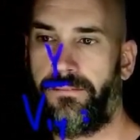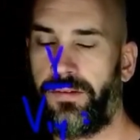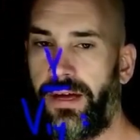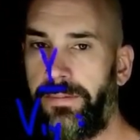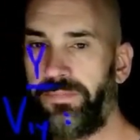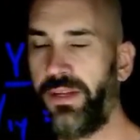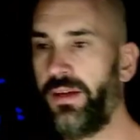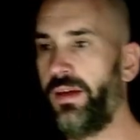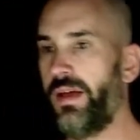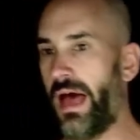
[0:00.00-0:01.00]
Okay?
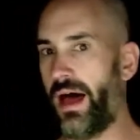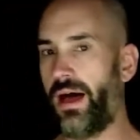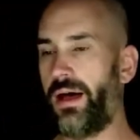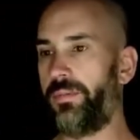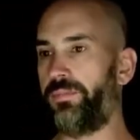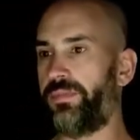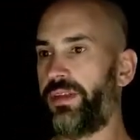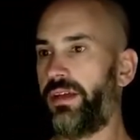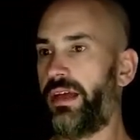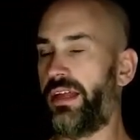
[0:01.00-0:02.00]
And
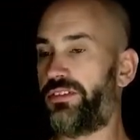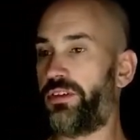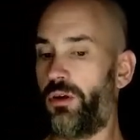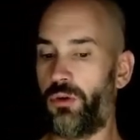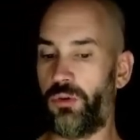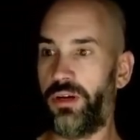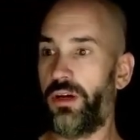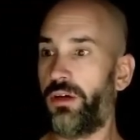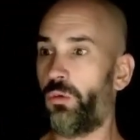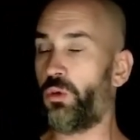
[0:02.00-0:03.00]
so
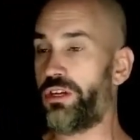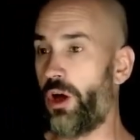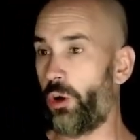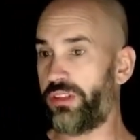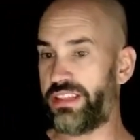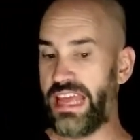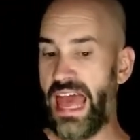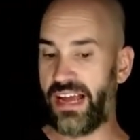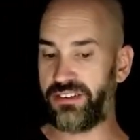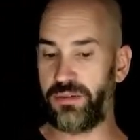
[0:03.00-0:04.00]
we know that the
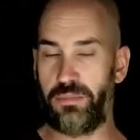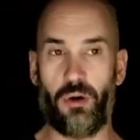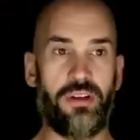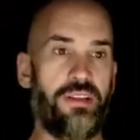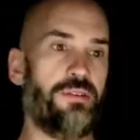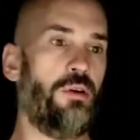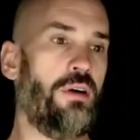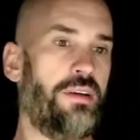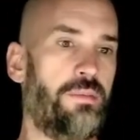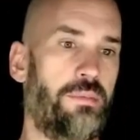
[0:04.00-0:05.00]
x component,
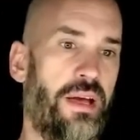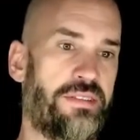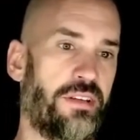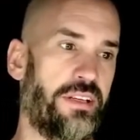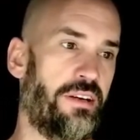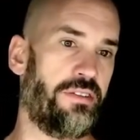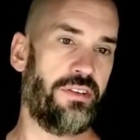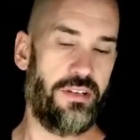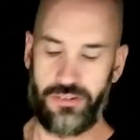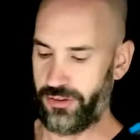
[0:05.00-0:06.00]
so basically
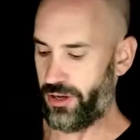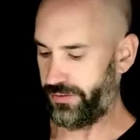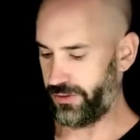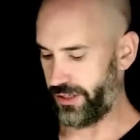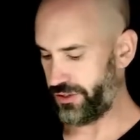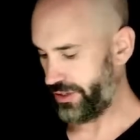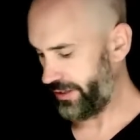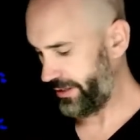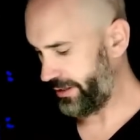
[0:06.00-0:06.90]
here's a golf launch.